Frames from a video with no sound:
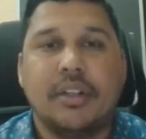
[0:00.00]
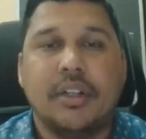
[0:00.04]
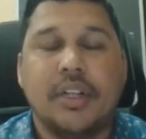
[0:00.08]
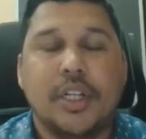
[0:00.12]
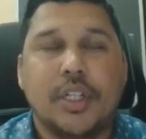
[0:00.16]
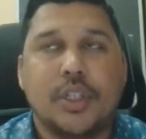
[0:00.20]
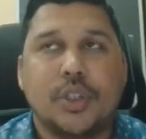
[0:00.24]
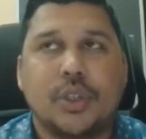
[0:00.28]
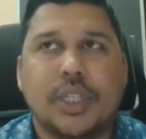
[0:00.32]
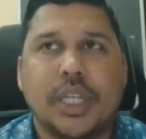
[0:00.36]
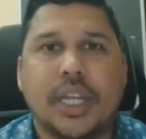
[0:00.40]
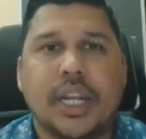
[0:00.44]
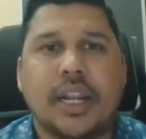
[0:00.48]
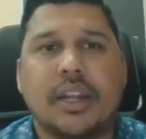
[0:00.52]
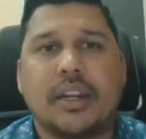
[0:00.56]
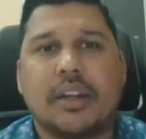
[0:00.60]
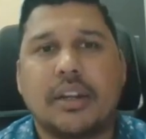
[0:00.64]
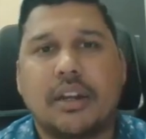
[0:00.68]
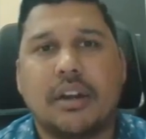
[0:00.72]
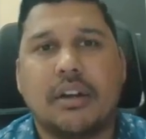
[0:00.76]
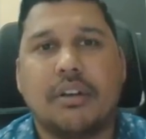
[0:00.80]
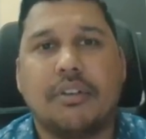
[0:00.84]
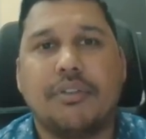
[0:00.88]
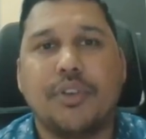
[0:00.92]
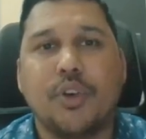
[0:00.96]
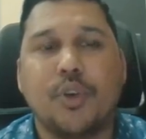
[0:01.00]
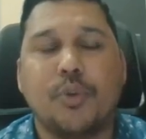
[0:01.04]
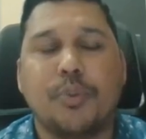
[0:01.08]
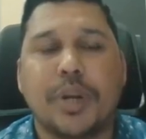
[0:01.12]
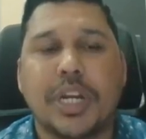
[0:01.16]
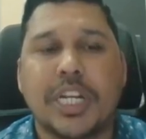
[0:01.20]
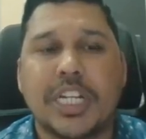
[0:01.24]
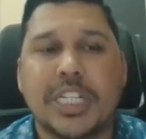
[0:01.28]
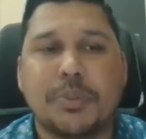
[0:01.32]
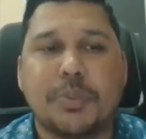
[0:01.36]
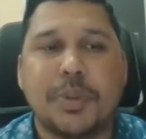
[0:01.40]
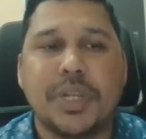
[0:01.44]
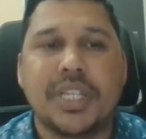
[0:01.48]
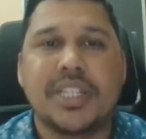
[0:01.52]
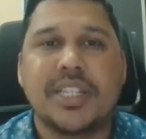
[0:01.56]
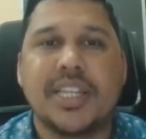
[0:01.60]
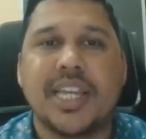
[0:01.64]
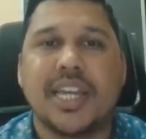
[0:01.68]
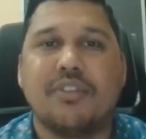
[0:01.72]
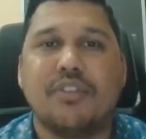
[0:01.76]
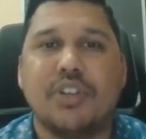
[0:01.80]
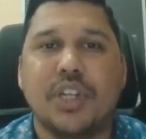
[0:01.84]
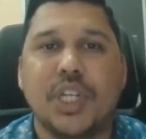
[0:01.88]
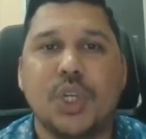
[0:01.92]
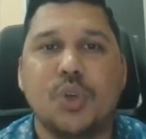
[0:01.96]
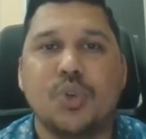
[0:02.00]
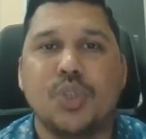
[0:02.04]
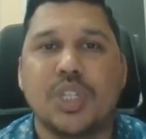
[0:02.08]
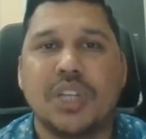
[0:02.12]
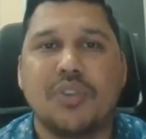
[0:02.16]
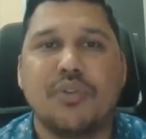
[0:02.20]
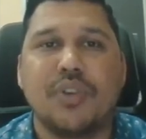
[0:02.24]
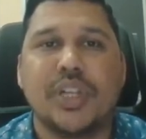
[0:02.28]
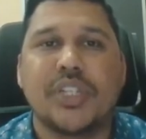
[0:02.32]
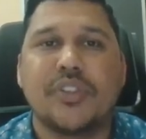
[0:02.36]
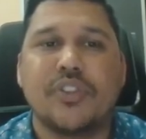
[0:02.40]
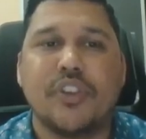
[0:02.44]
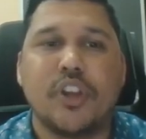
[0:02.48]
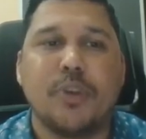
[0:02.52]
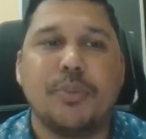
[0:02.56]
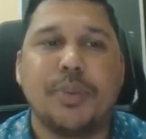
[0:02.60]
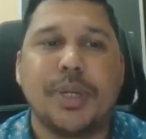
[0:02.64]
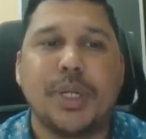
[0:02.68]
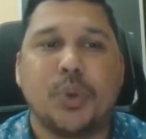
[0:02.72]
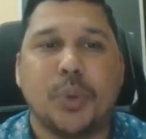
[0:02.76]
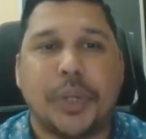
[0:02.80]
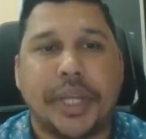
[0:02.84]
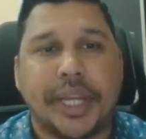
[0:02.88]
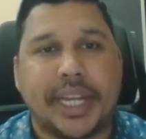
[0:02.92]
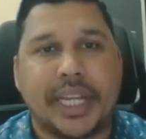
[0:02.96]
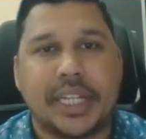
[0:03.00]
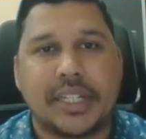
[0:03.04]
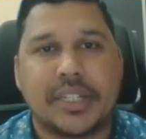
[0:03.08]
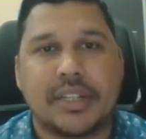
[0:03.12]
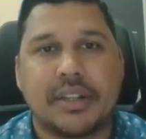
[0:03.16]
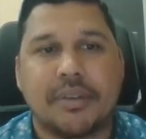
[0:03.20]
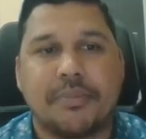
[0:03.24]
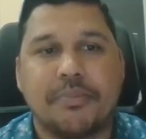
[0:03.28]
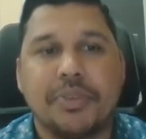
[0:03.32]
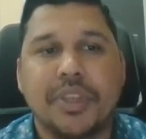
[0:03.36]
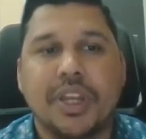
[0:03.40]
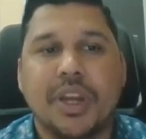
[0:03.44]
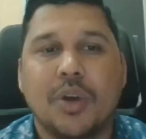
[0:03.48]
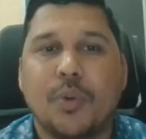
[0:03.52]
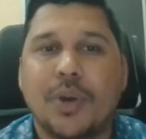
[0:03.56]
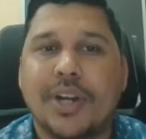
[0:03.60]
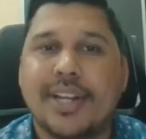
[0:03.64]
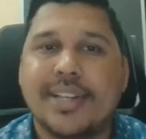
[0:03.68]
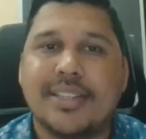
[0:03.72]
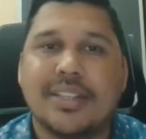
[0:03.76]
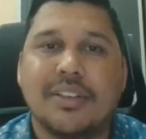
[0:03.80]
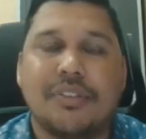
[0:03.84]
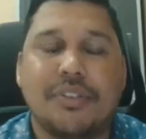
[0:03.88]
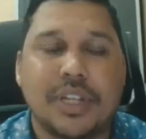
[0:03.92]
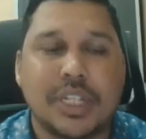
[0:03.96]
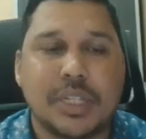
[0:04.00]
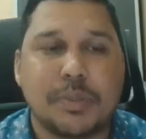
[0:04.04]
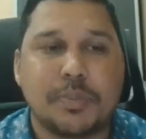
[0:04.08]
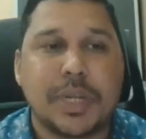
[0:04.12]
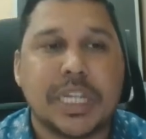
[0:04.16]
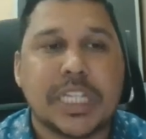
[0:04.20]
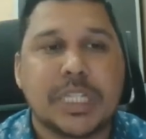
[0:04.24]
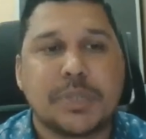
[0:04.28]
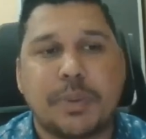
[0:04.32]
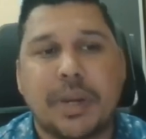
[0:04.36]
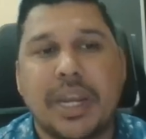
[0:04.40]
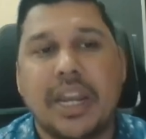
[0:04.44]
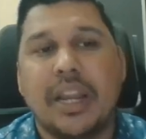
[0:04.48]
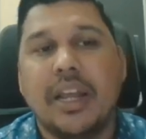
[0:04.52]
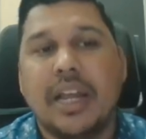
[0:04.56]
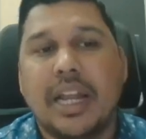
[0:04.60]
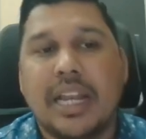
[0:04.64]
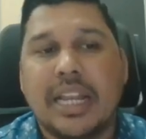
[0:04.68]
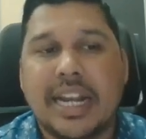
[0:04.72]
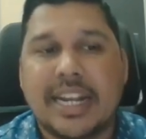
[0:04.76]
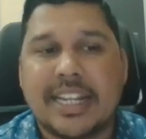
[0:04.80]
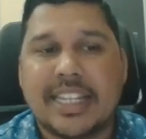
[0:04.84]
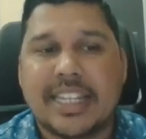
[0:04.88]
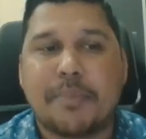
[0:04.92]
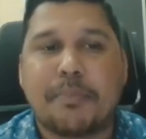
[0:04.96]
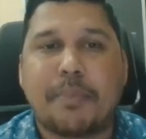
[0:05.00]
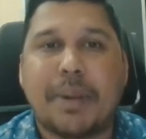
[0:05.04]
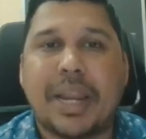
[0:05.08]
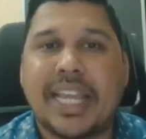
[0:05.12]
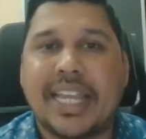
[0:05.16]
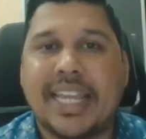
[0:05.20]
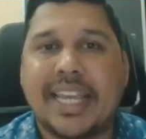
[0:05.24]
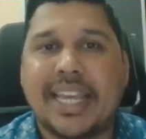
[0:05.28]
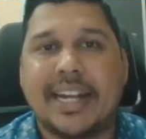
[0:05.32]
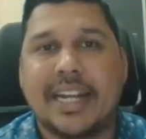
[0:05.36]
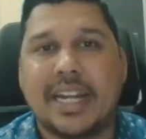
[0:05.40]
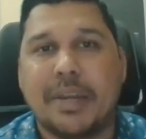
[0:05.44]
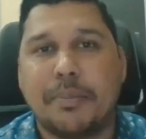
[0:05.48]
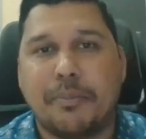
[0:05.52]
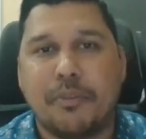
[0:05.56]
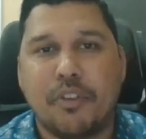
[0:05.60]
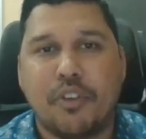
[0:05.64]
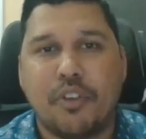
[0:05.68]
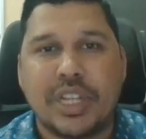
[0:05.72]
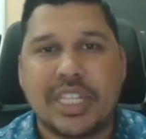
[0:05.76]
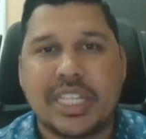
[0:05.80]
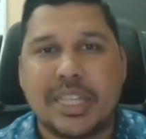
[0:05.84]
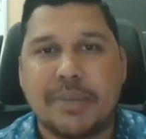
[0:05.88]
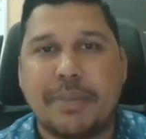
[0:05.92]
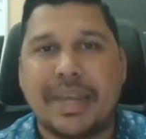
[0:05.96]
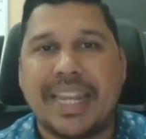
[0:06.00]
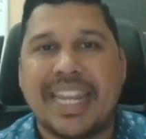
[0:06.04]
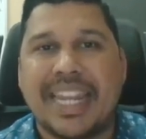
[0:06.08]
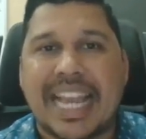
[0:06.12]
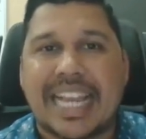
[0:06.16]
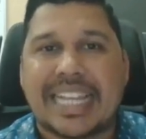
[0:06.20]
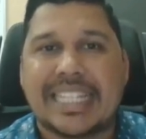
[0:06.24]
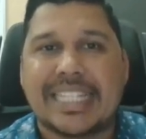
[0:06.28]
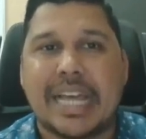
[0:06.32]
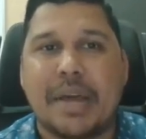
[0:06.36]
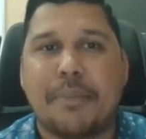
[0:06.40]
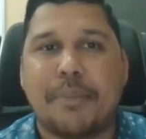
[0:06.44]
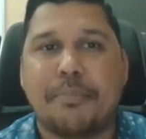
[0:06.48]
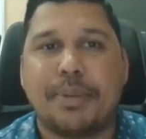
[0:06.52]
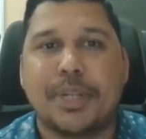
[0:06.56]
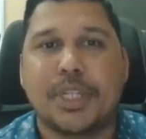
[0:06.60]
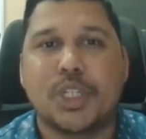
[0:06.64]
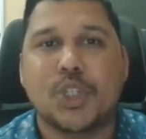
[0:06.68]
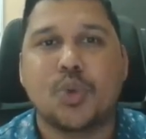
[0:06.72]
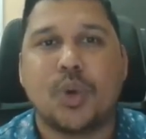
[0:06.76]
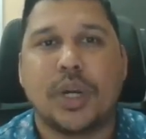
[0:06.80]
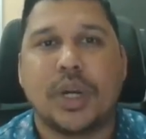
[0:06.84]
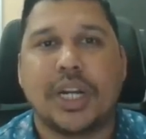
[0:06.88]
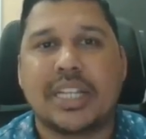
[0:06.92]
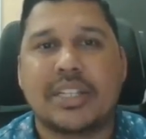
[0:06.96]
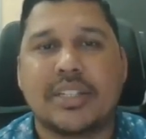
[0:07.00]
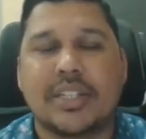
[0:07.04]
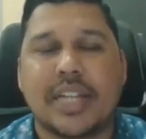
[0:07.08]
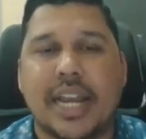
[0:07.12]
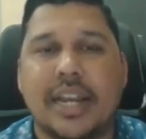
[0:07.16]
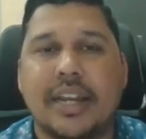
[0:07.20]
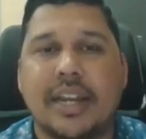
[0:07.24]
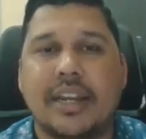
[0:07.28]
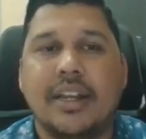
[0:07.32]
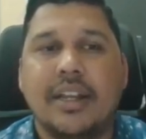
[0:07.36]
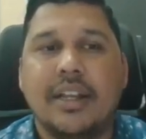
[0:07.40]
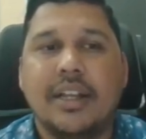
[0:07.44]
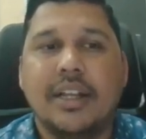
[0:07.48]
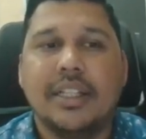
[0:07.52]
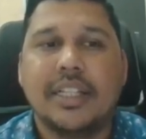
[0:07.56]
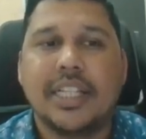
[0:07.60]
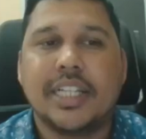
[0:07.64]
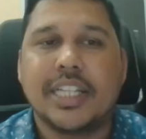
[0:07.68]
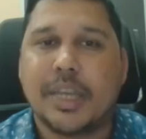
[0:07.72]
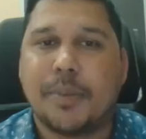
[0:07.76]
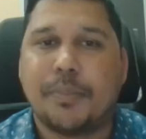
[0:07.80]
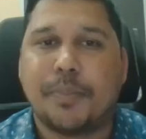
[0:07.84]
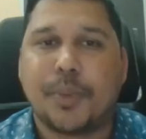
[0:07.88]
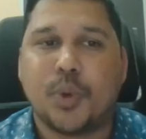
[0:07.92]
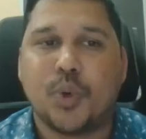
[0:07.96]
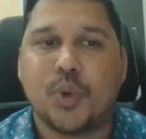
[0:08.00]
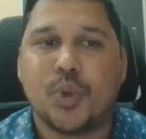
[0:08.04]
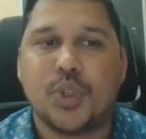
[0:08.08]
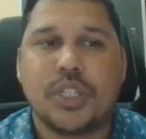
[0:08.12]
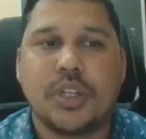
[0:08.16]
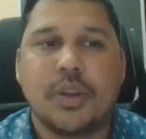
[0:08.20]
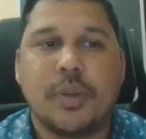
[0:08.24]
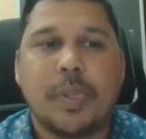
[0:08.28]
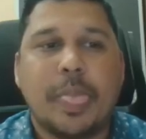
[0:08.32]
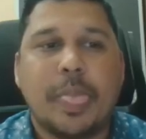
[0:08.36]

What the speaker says: So there are a few principles here using which we will be doing it. What is the first principle? Let's apply here. We will see many examples to understand this approach.